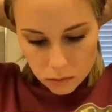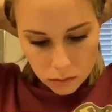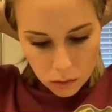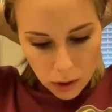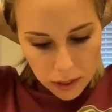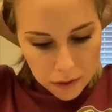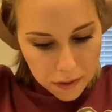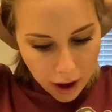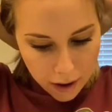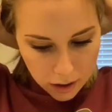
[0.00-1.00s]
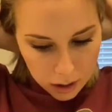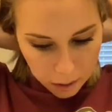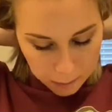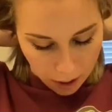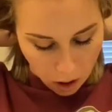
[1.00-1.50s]
the way that came
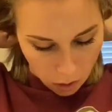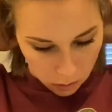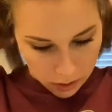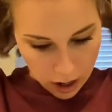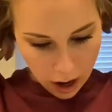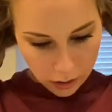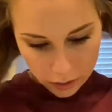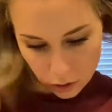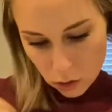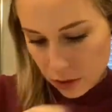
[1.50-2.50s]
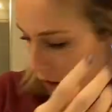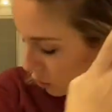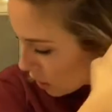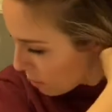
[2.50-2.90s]
about, that like girl had a tribe